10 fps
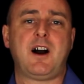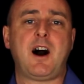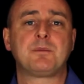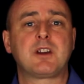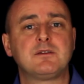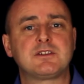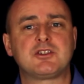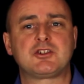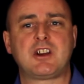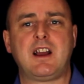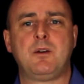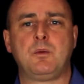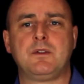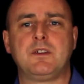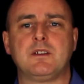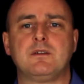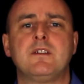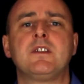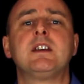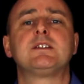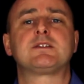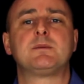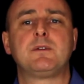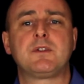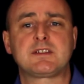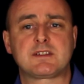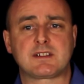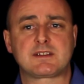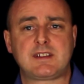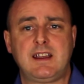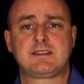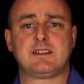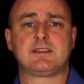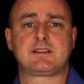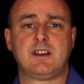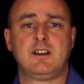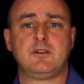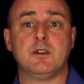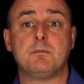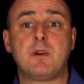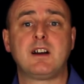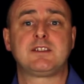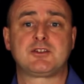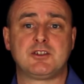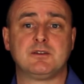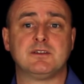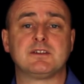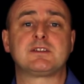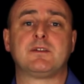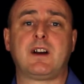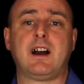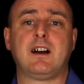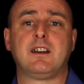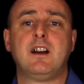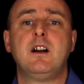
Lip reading: I'm going to share with you some of the successes that my students have had